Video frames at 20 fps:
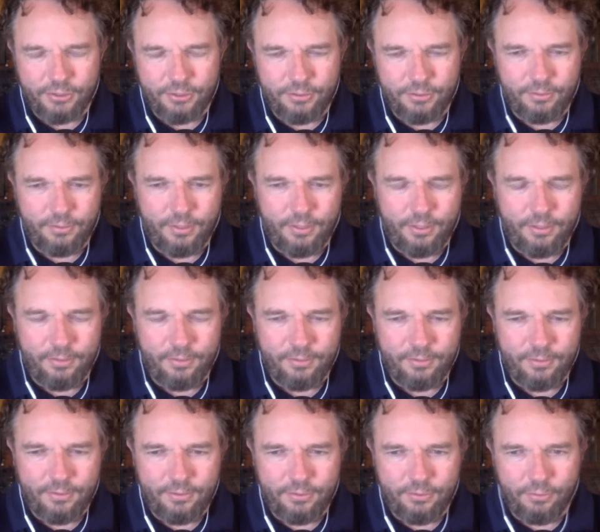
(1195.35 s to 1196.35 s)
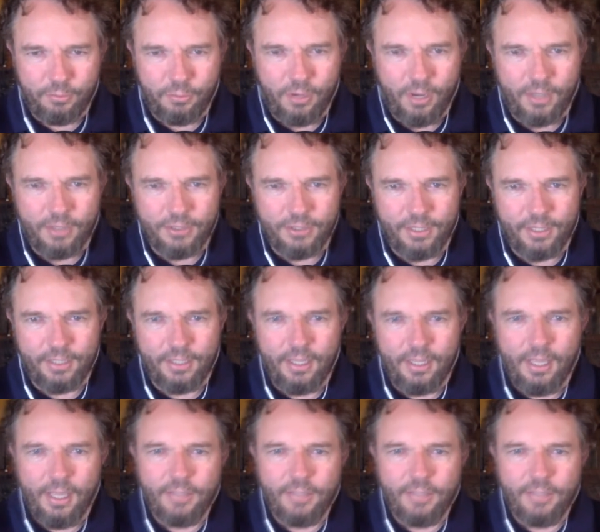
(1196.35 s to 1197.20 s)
to uh, to a project.